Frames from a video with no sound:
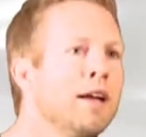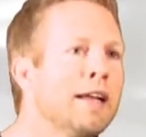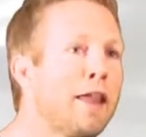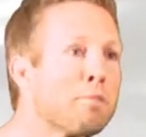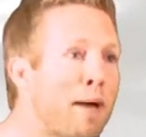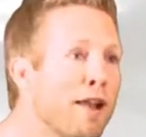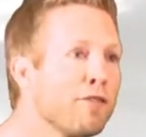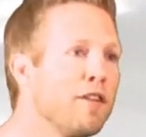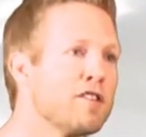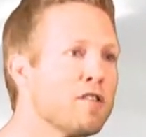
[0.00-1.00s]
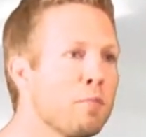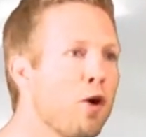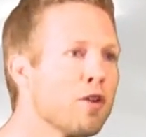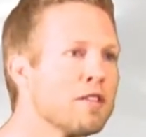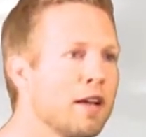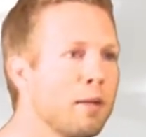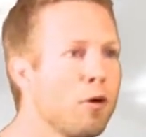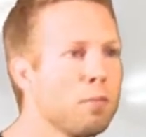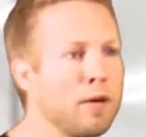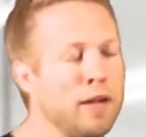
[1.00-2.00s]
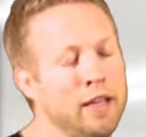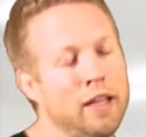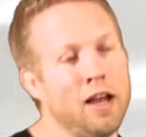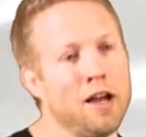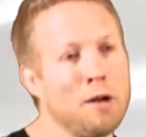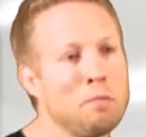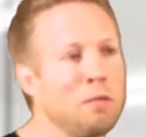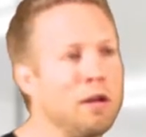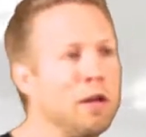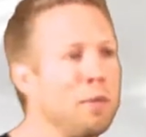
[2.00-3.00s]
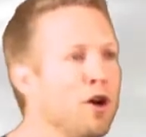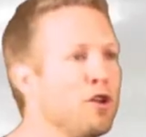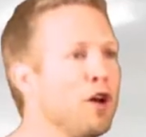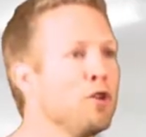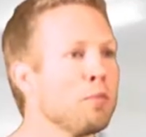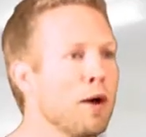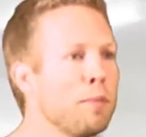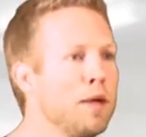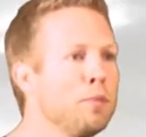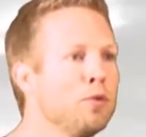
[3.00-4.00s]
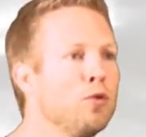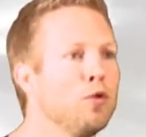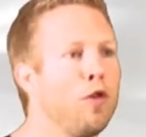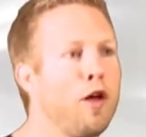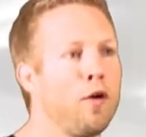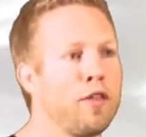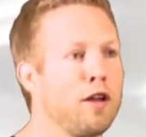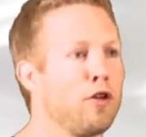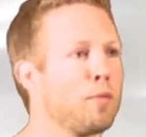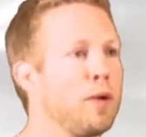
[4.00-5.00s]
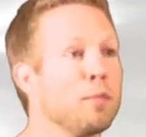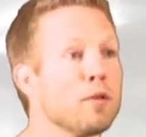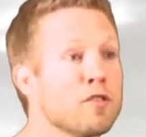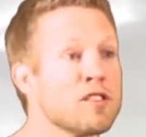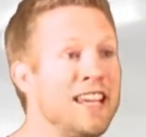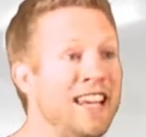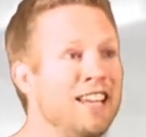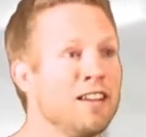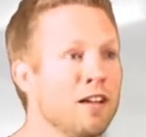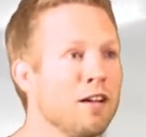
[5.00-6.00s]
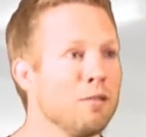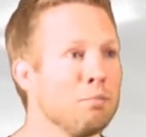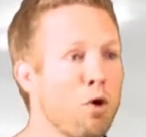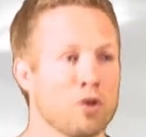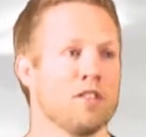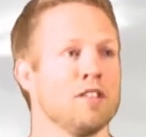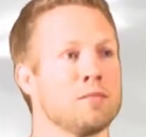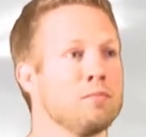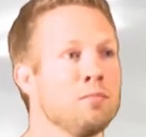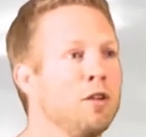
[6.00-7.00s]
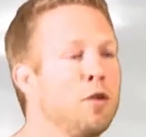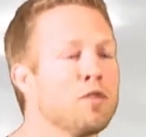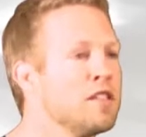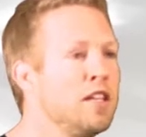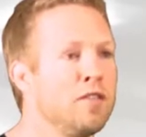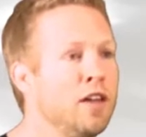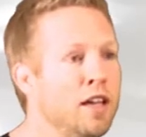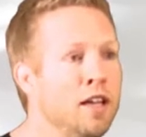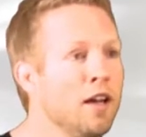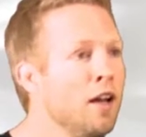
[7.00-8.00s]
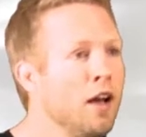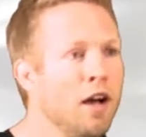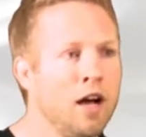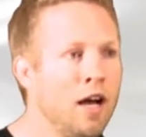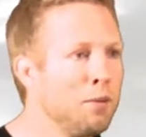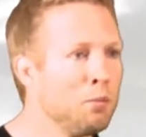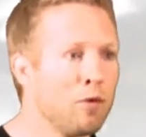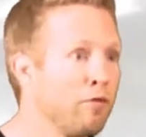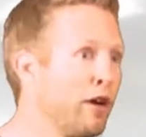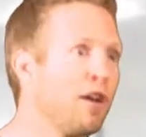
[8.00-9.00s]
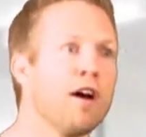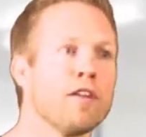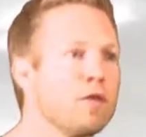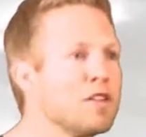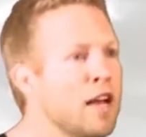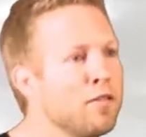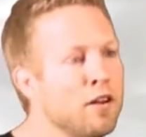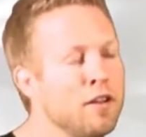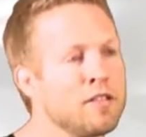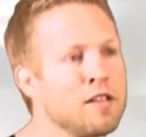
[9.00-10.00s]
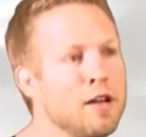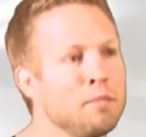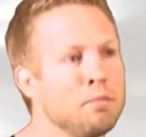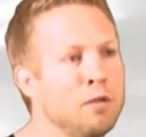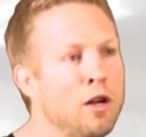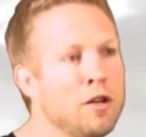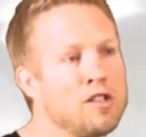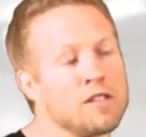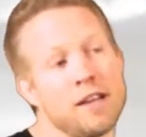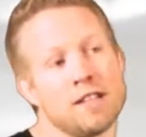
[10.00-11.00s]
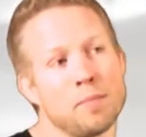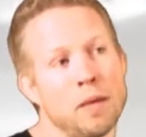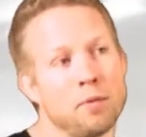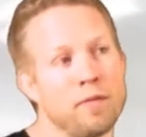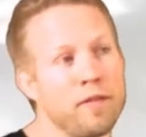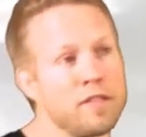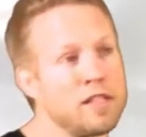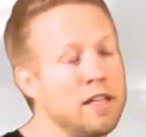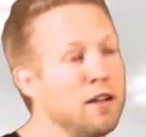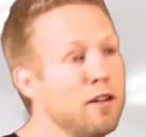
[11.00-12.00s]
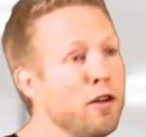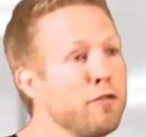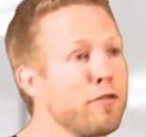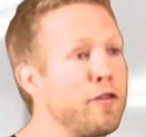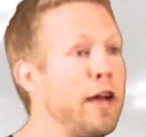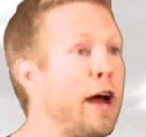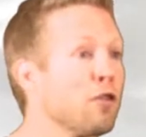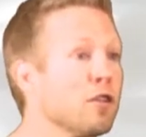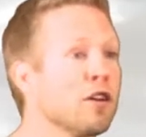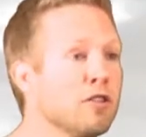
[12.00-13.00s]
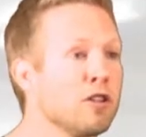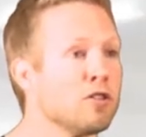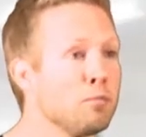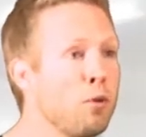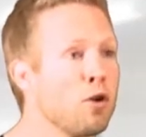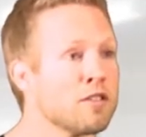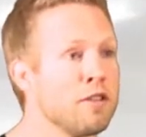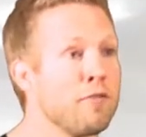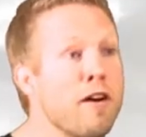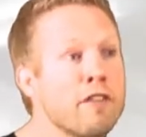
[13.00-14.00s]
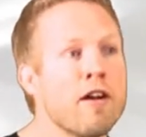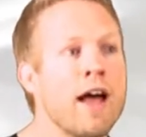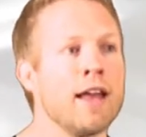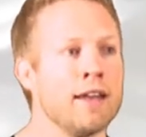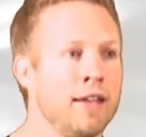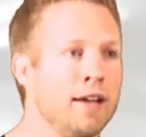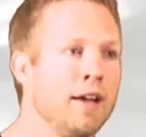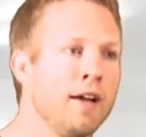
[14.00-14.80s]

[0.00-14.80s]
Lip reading: Now, the benefits of boxing are probably a little bit unknown by people, although I think a lot of people have seen boxers, on TV or in real life, whichever. And I usually say to people, if you've ever seen an unfit, out of condition boxer, very rarely.